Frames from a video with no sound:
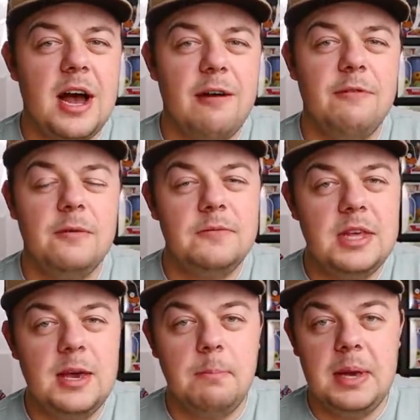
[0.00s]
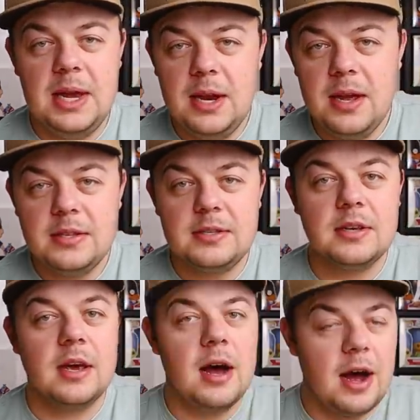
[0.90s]
off of the Peanuts
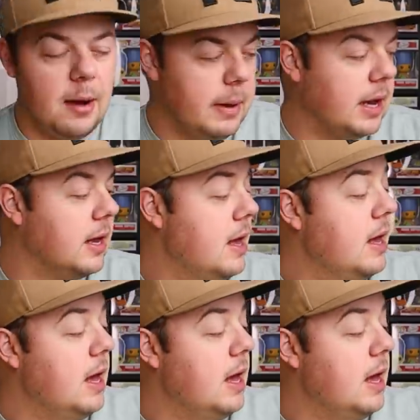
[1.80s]
comic.